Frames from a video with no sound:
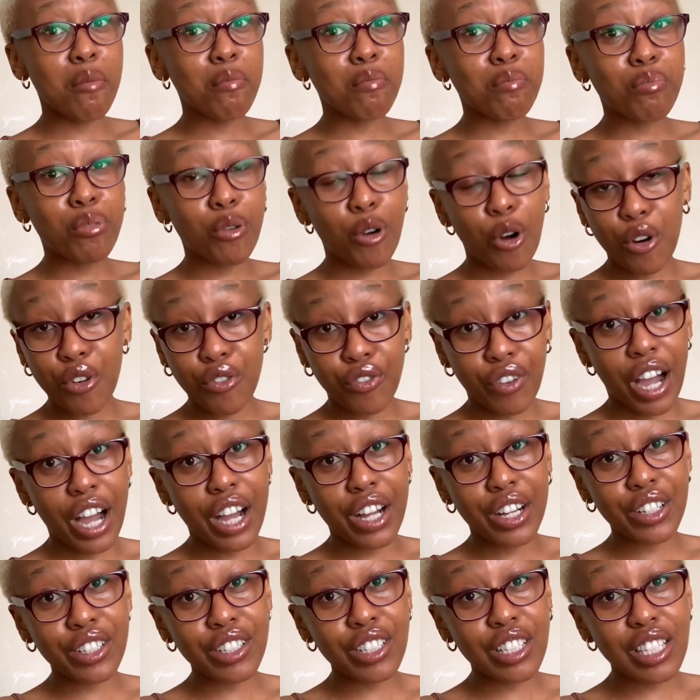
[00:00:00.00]

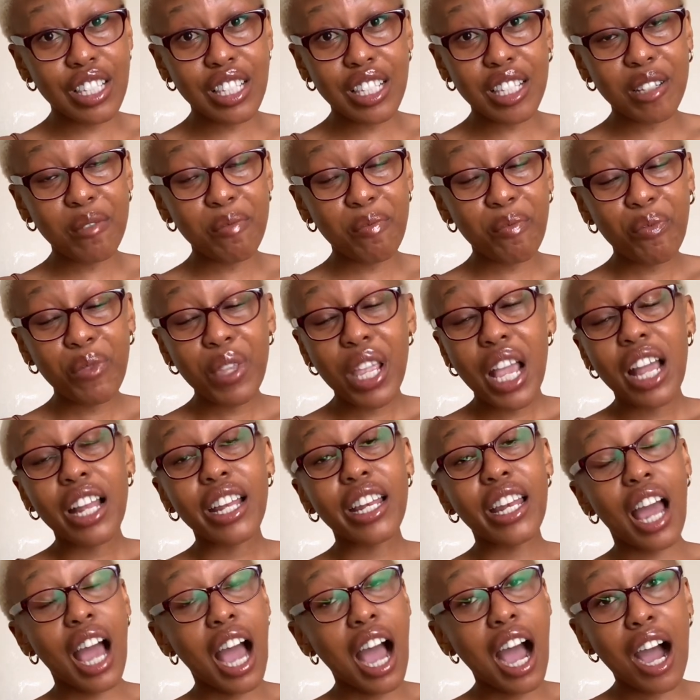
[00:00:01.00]
profiles.
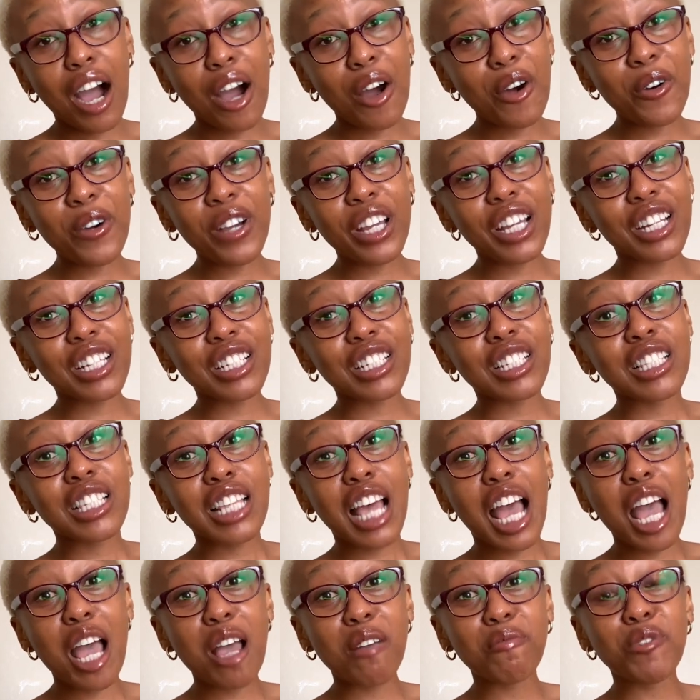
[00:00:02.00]
Now it is
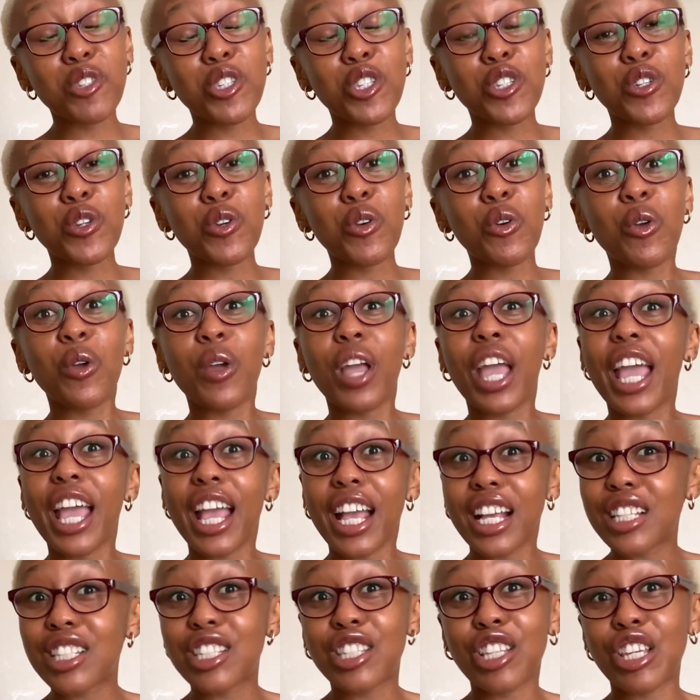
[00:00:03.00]
time to
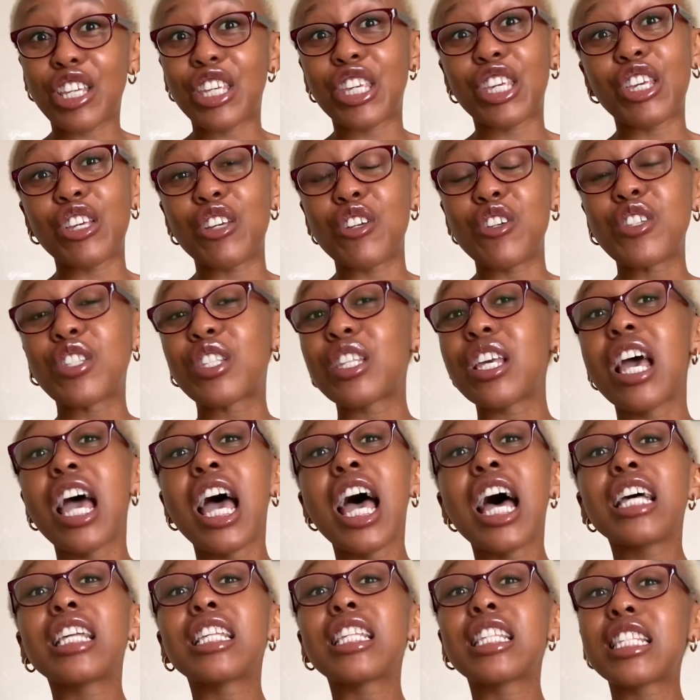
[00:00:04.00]
execute
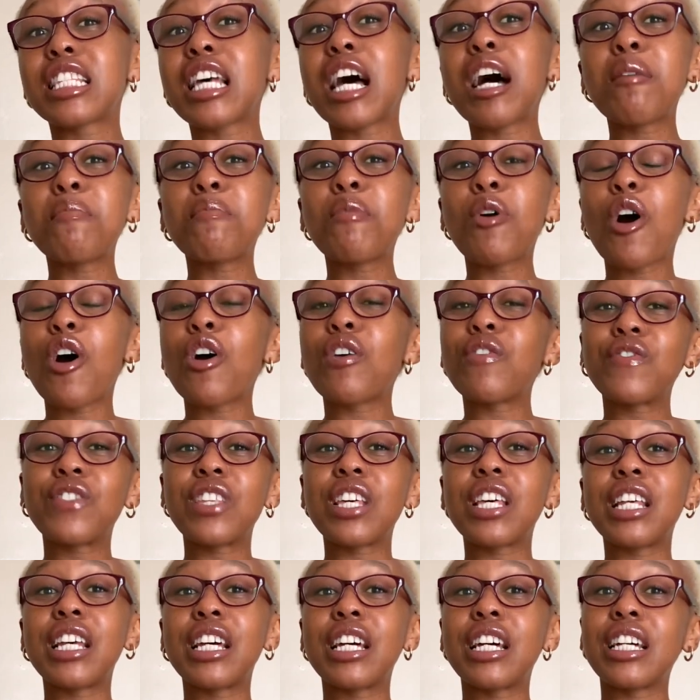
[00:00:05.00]
some of
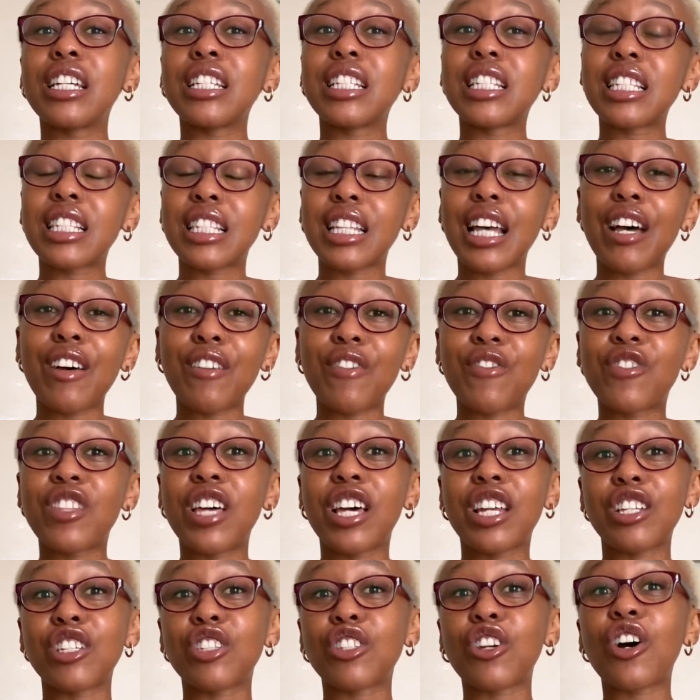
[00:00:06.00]
the stuff
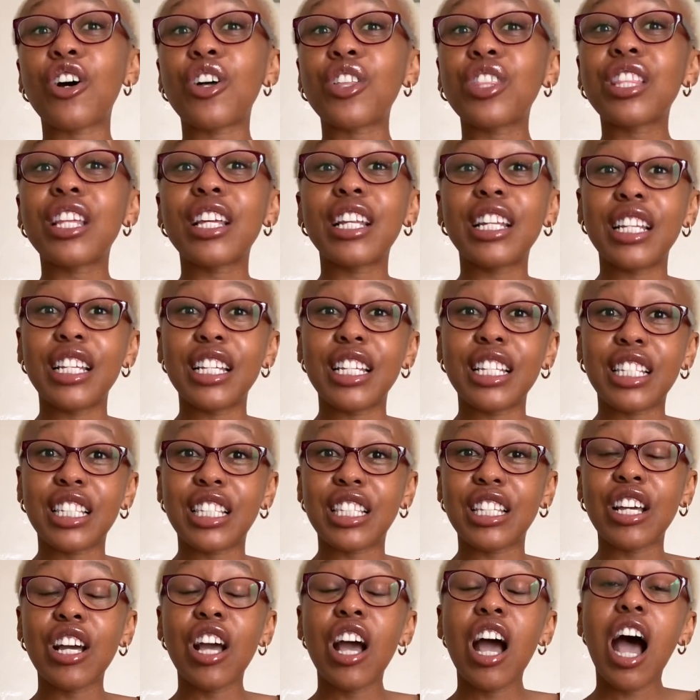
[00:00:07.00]
that is on the
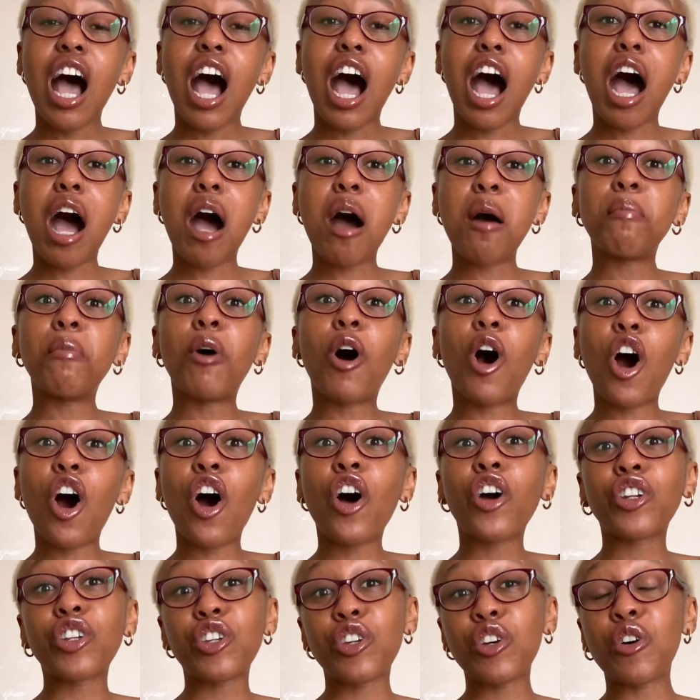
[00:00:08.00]
list
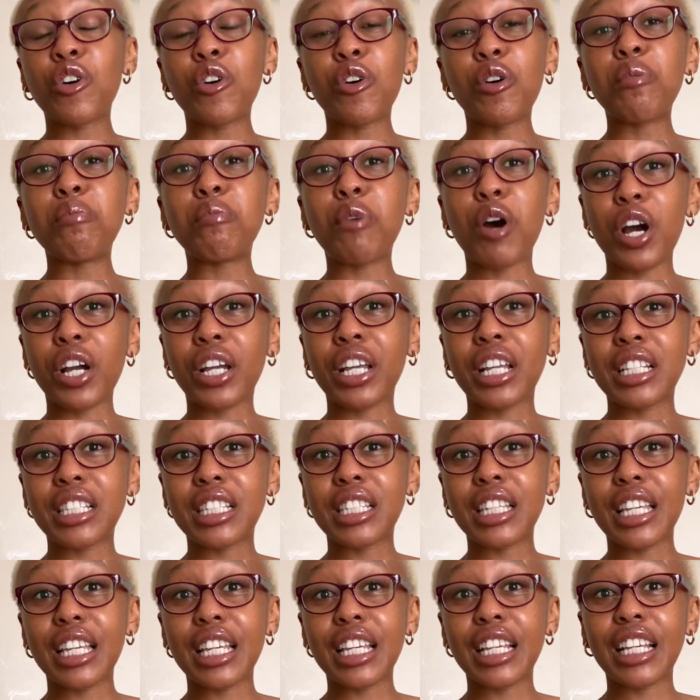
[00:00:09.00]
on your
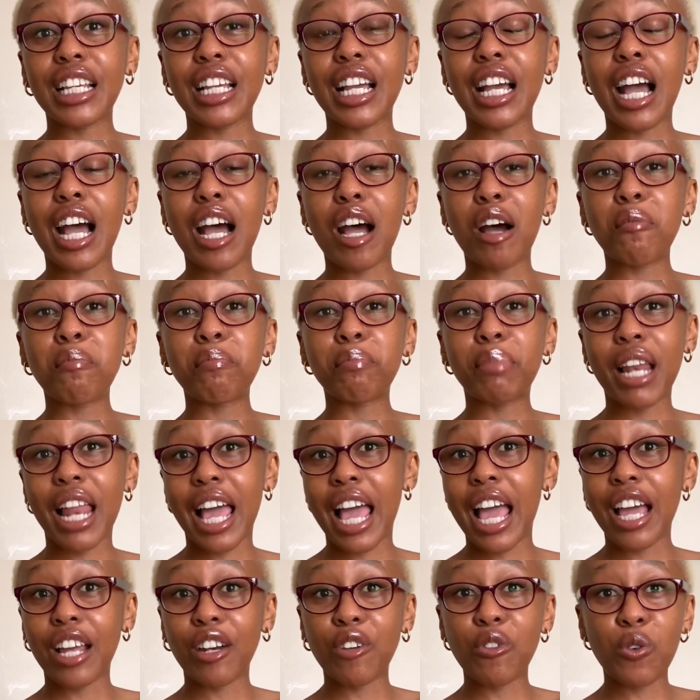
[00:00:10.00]
marketing
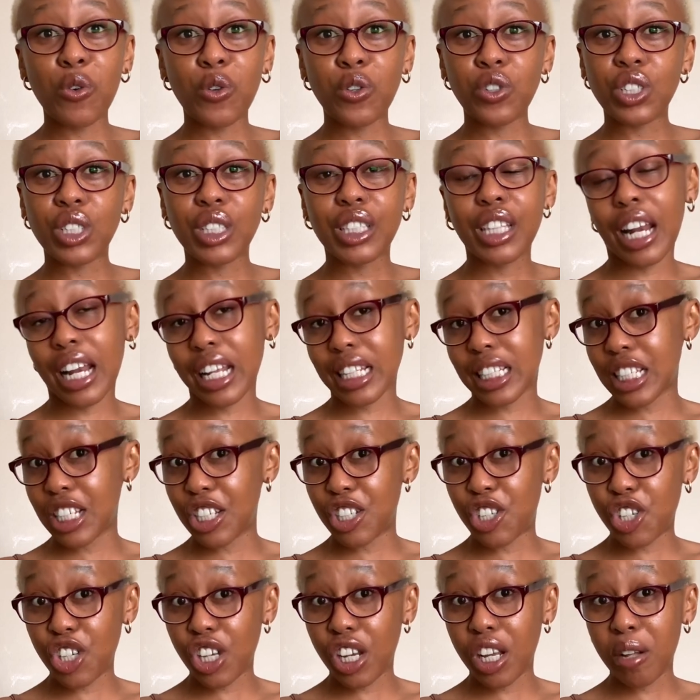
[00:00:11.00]
plan or
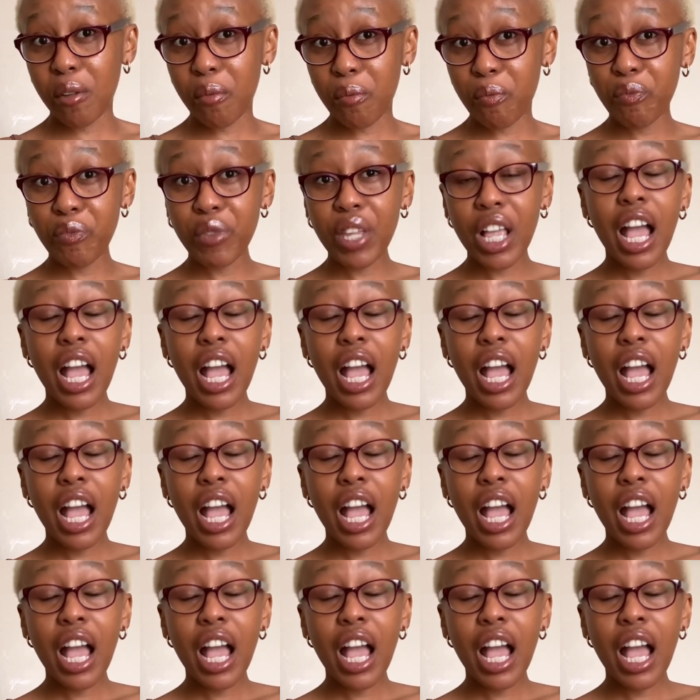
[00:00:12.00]
strategy.